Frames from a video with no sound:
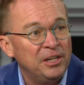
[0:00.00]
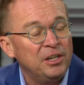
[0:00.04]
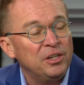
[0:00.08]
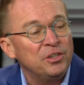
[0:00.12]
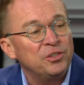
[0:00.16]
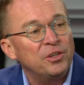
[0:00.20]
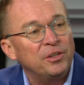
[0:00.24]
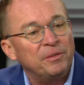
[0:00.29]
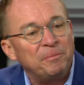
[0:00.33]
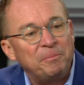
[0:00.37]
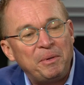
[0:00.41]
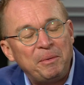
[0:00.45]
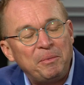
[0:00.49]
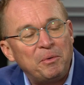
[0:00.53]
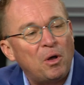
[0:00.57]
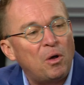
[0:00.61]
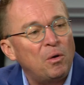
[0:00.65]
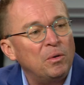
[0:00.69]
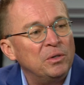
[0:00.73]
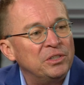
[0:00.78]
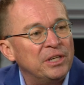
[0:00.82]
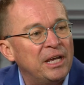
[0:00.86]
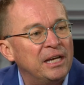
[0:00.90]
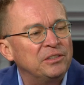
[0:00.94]
So people
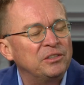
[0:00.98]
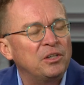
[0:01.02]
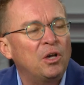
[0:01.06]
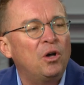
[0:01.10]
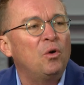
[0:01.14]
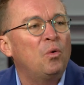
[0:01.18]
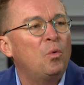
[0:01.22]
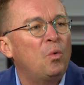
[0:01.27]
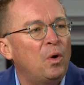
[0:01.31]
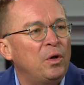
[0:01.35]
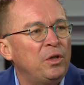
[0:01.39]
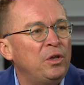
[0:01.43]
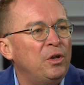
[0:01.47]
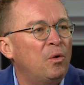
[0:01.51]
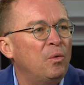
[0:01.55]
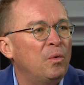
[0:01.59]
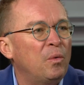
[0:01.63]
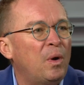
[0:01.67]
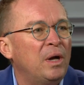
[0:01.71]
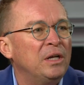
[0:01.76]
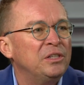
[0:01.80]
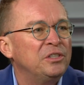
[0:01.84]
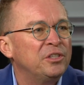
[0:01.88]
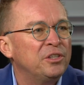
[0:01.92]
always ask, oh, you know,
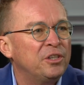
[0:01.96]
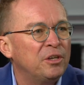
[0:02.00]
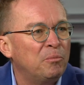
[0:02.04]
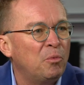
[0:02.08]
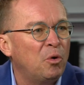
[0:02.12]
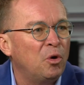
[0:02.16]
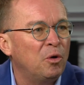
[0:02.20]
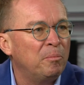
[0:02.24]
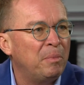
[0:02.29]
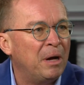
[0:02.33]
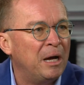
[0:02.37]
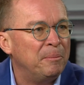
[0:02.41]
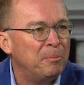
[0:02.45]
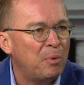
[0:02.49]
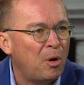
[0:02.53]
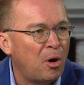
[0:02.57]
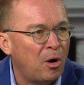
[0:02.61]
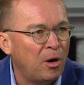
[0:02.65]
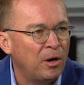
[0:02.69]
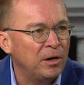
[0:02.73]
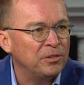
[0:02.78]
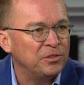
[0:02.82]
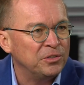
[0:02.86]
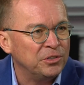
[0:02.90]
why isn't there more
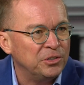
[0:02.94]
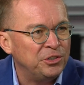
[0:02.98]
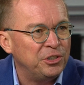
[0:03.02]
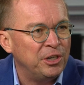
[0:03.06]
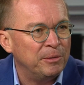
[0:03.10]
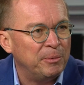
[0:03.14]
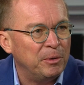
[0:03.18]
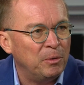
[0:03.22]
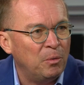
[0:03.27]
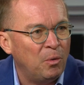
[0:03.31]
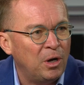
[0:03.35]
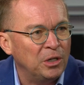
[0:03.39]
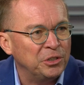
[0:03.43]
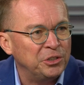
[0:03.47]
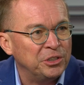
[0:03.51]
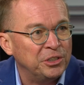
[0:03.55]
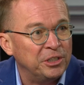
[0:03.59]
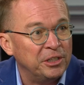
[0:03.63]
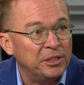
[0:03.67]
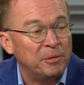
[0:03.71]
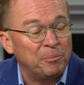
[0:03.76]
bipartisanship in Washington?